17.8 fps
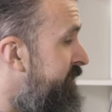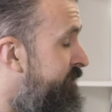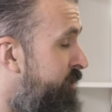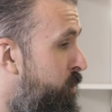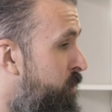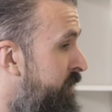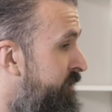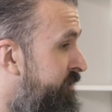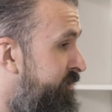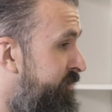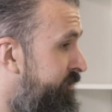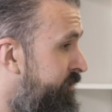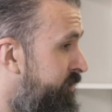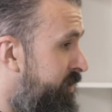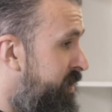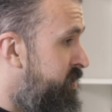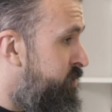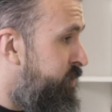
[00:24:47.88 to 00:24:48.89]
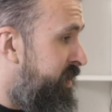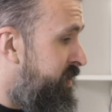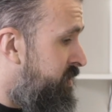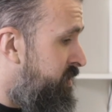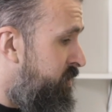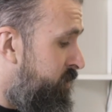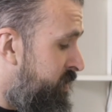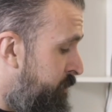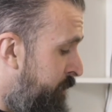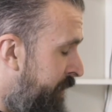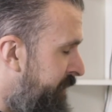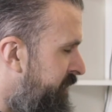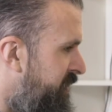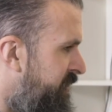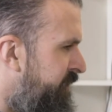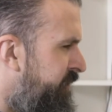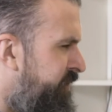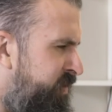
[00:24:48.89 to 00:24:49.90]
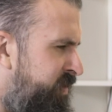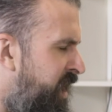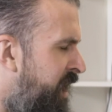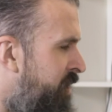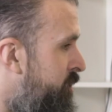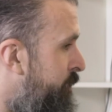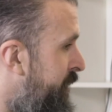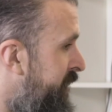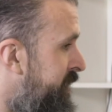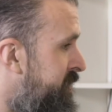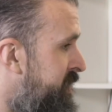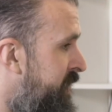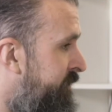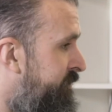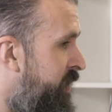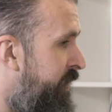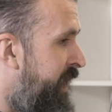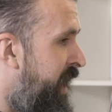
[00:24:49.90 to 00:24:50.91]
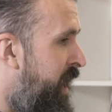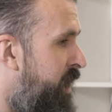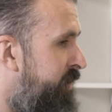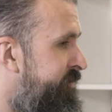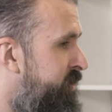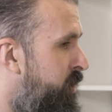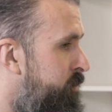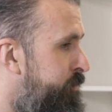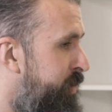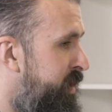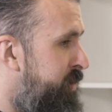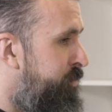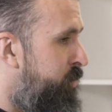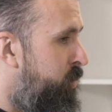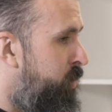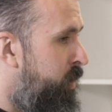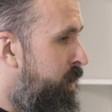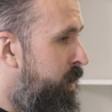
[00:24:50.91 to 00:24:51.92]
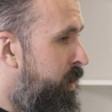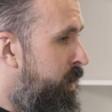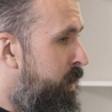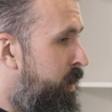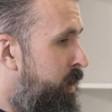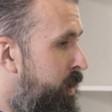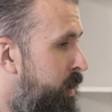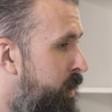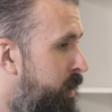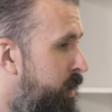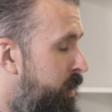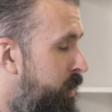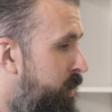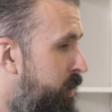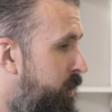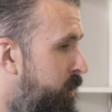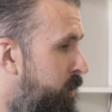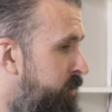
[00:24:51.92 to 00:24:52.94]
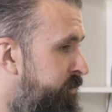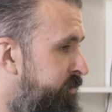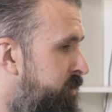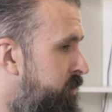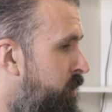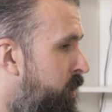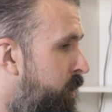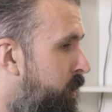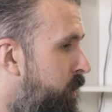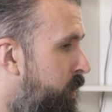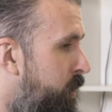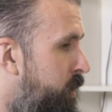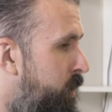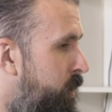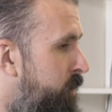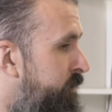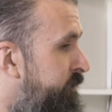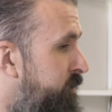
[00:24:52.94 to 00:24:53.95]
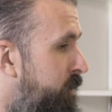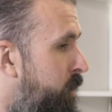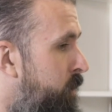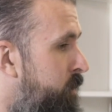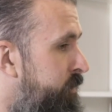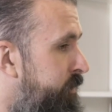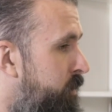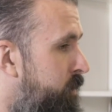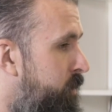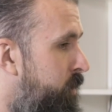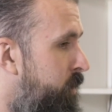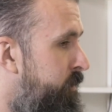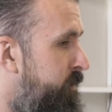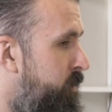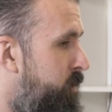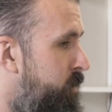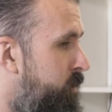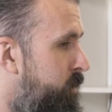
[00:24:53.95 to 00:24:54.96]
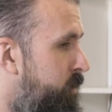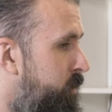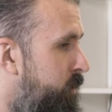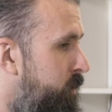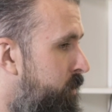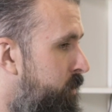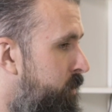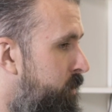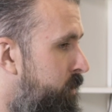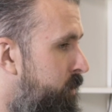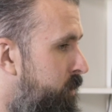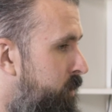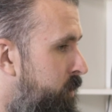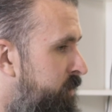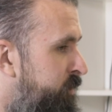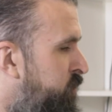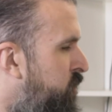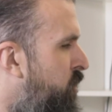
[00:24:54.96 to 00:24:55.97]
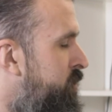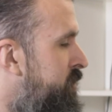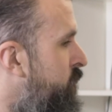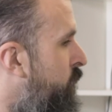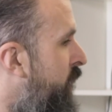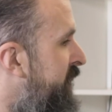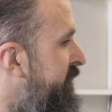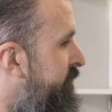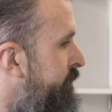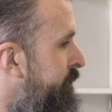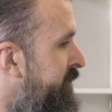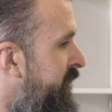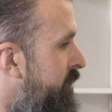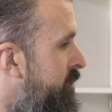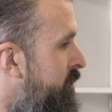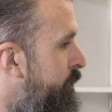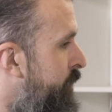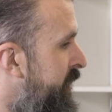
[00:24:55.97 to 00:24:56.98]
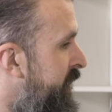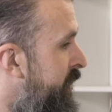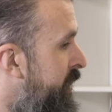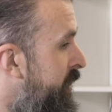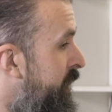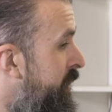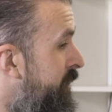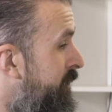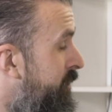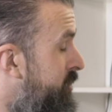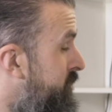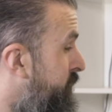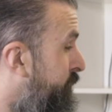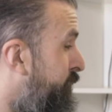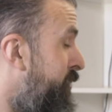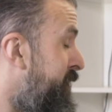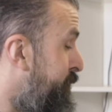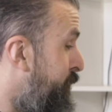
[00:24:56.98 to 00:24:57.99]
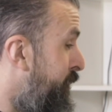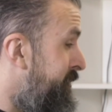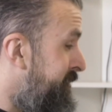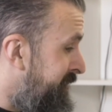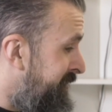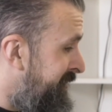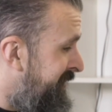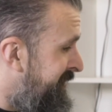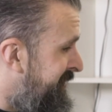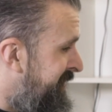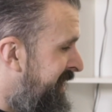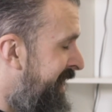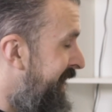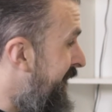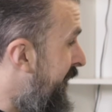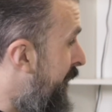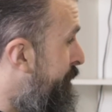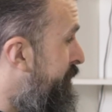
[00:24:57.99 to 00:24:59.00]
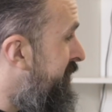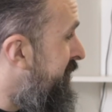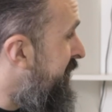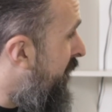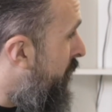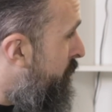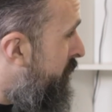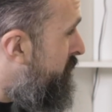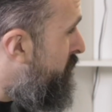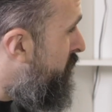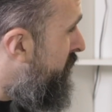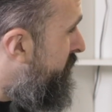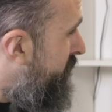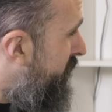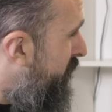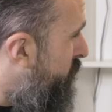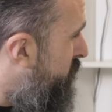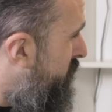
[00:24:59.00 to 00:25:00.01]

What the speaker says: Even with, as we talked about, therapy and stuff like that, I've known people who who've walked away from therapy because the first person that they happened to go in with,